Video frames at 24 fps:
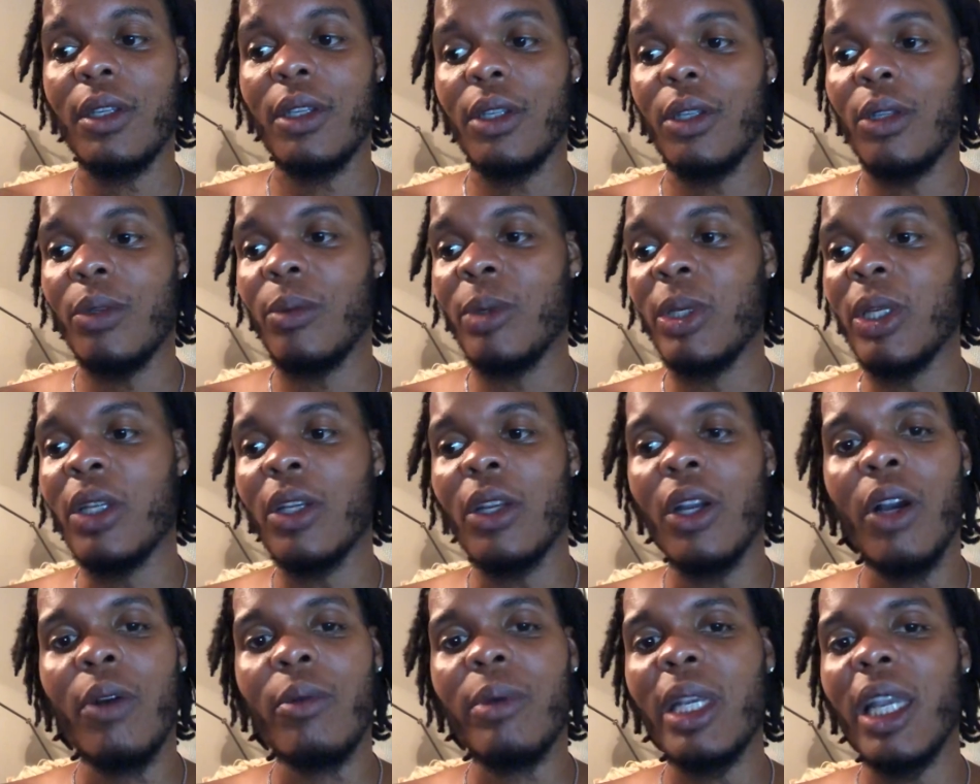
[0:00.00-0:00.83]
When in
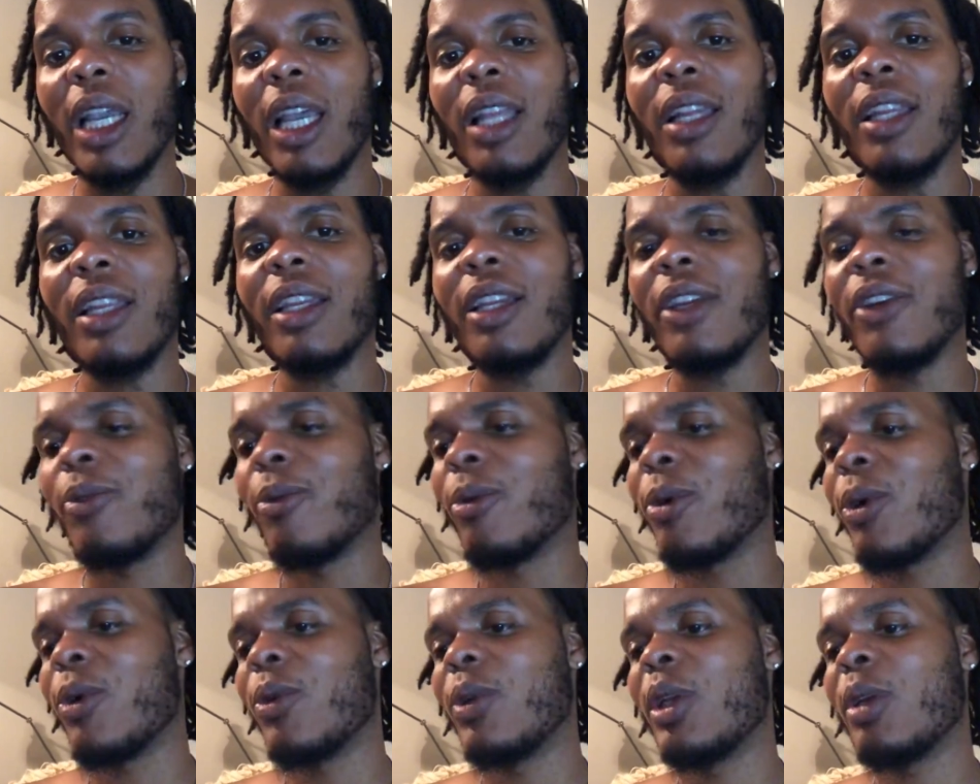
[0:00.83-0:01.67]
all reality, the
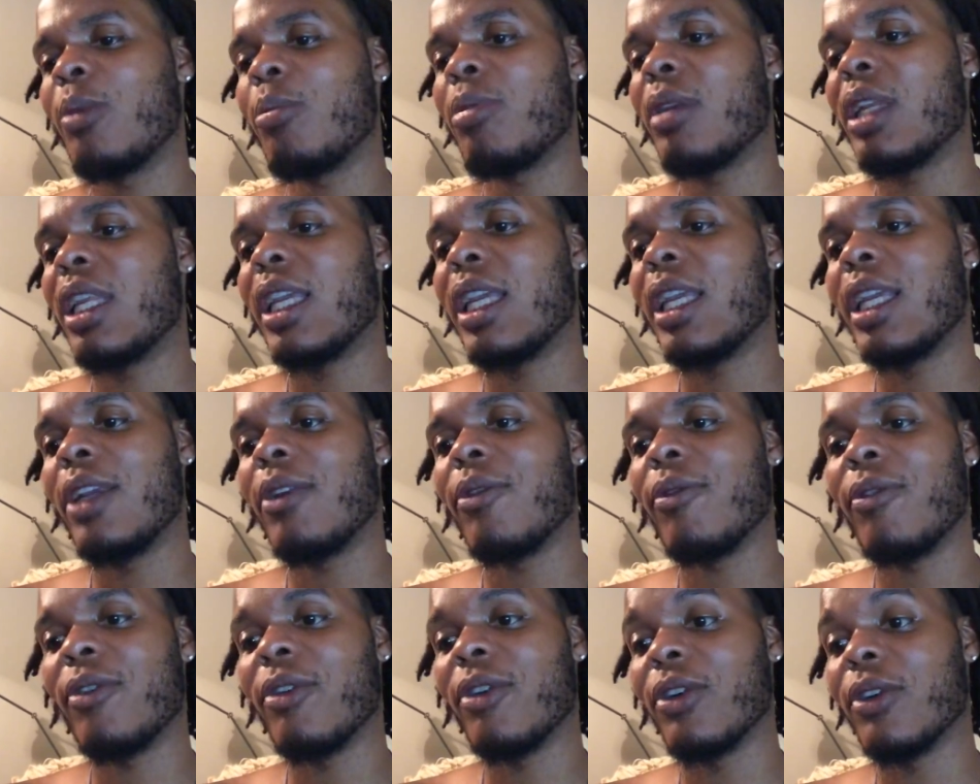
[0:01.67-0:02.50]
role he played
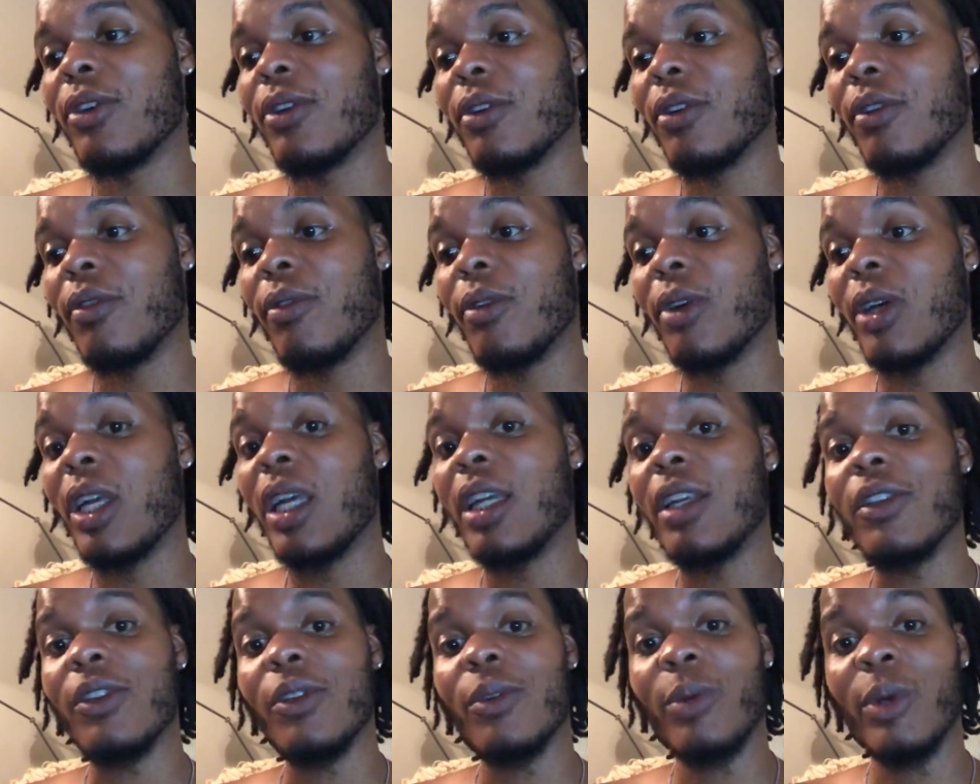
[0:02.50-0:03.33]
for
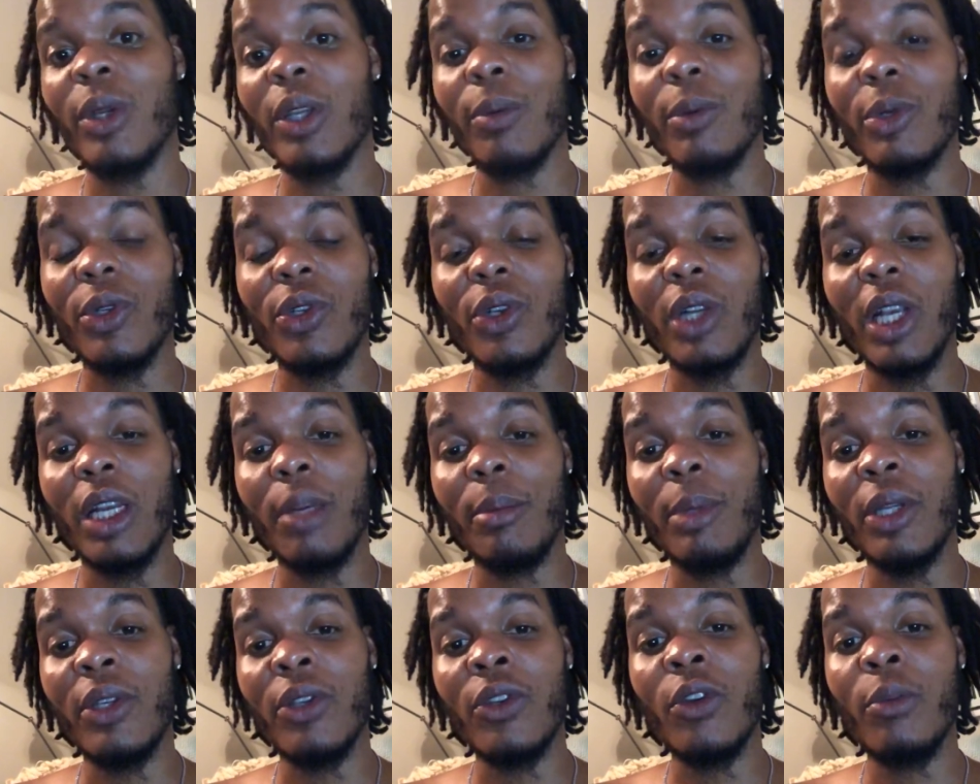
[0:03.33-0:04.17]
us, where he was trying to
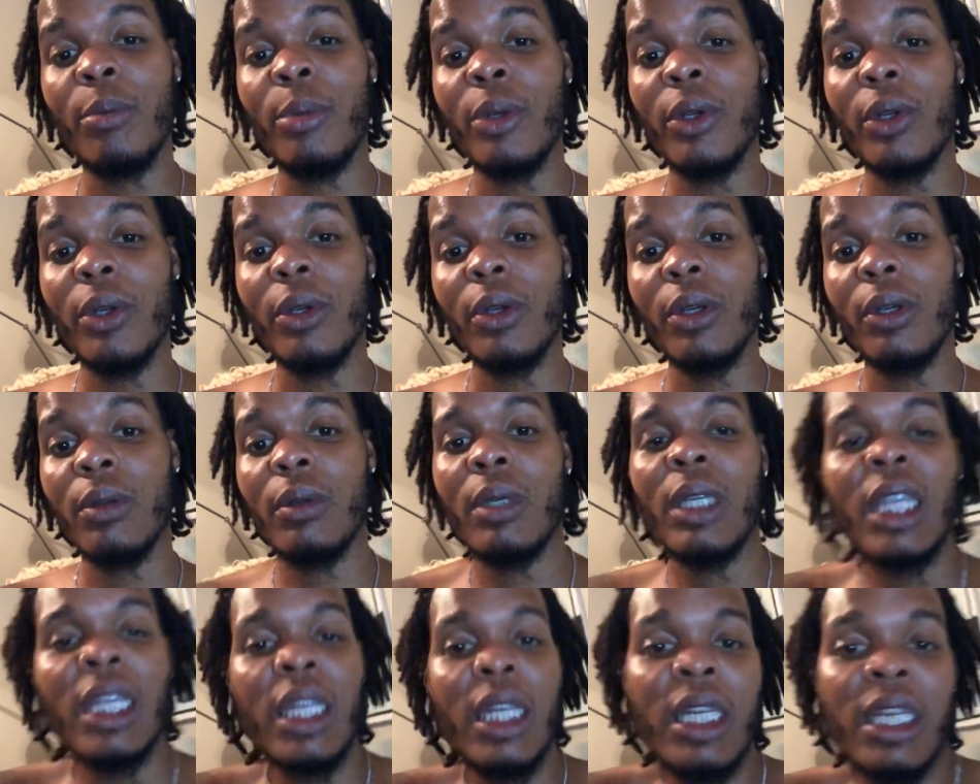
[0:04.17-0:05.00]
be a superhero,
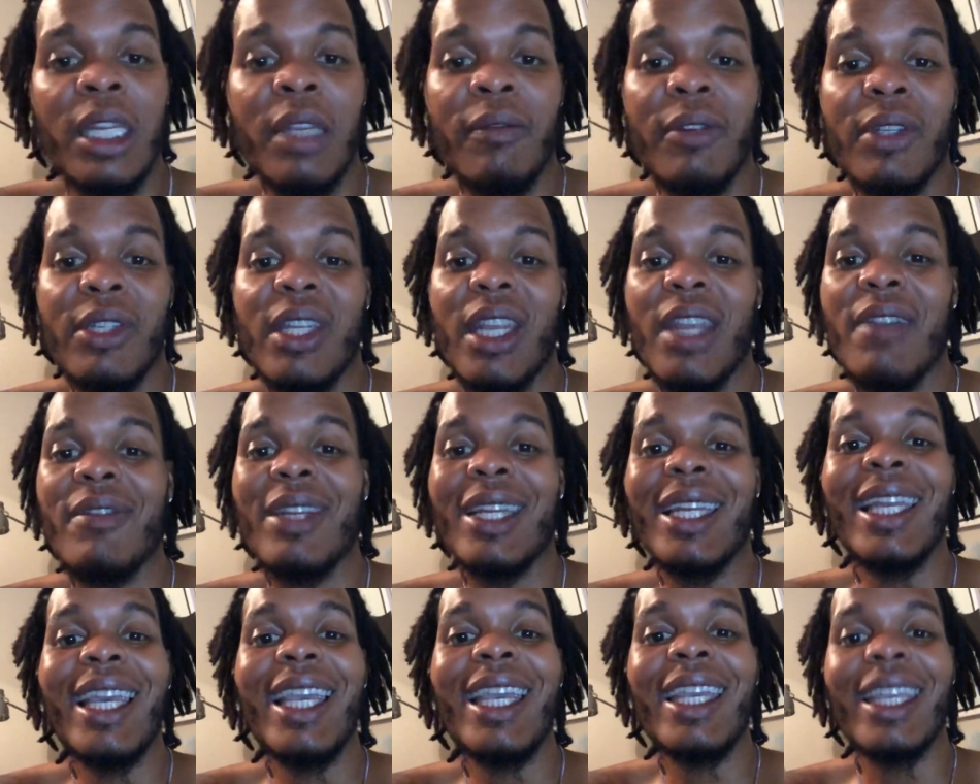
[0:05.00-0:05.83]
he didn't even save the
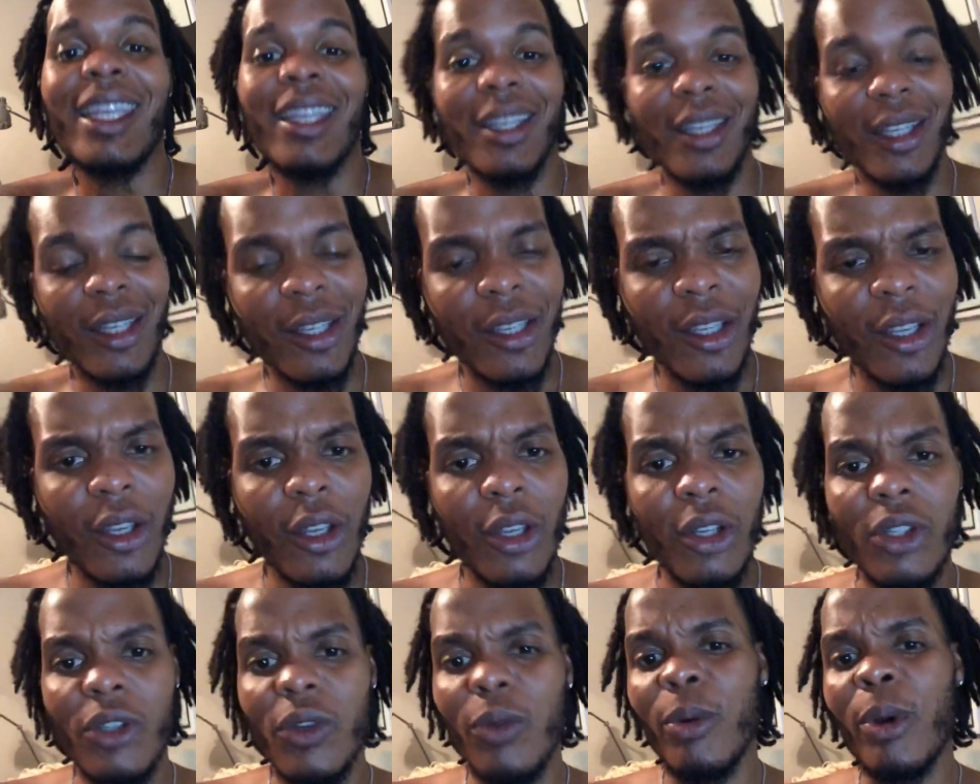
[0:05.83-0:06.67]
day.
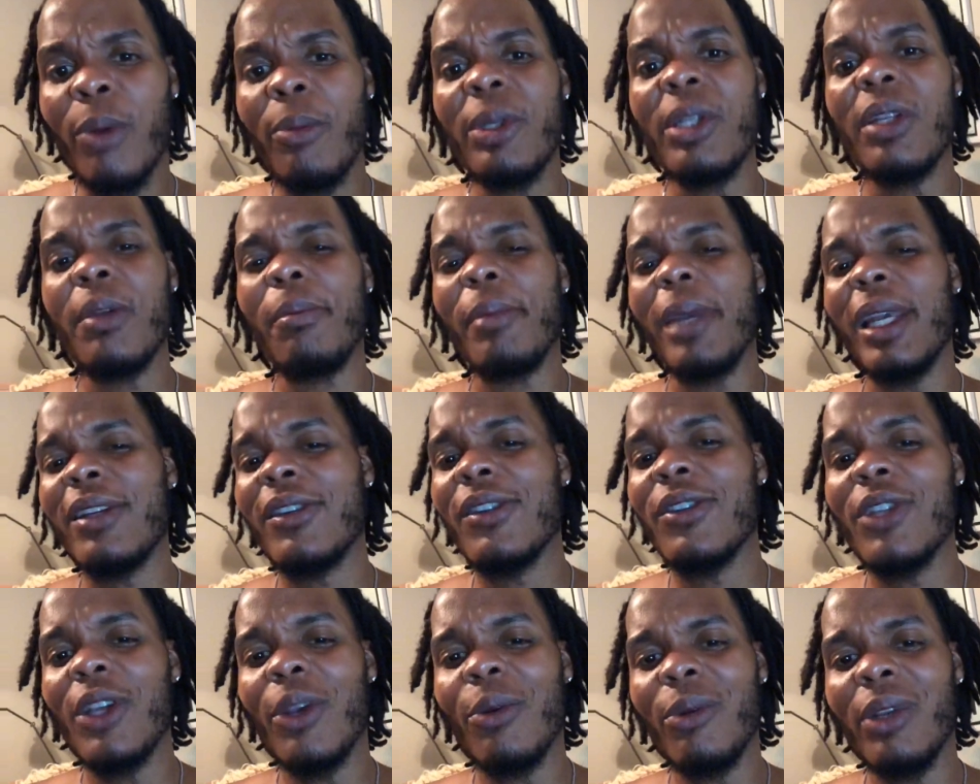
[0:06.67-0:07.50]
So what was the message
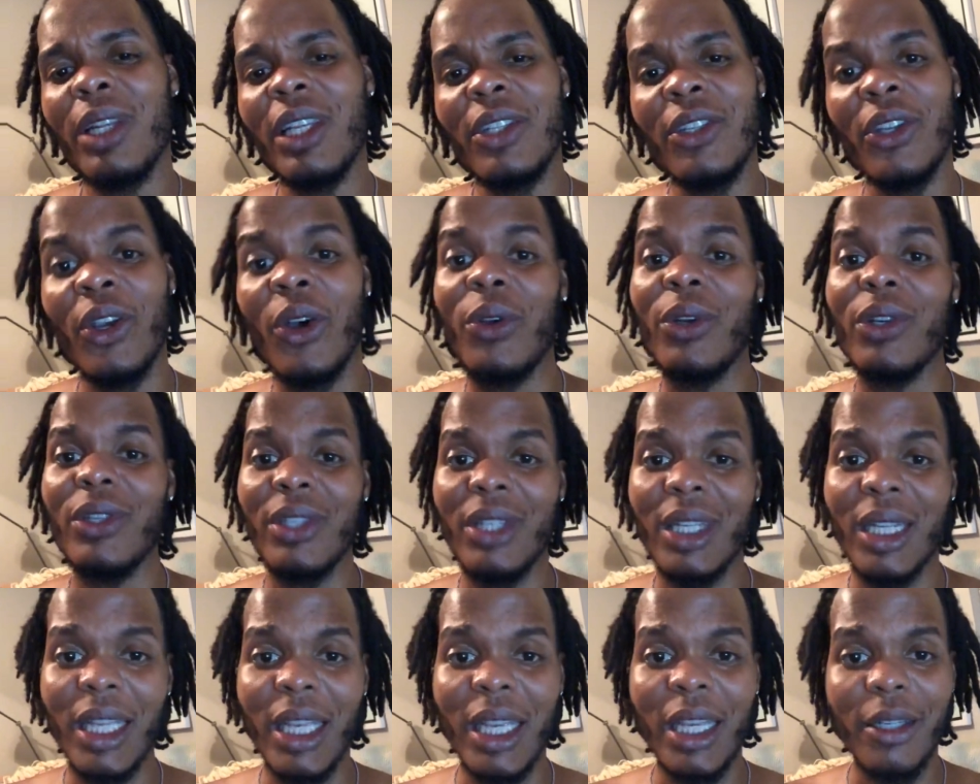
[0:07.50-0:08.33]
they really told us
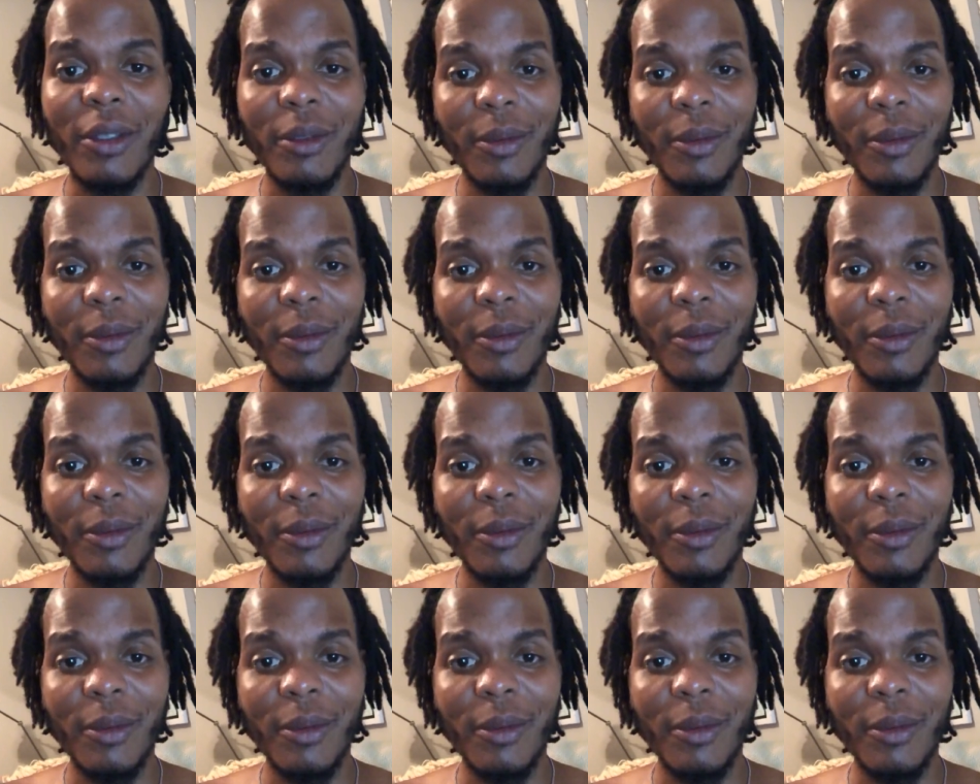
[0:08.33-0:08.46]
in that?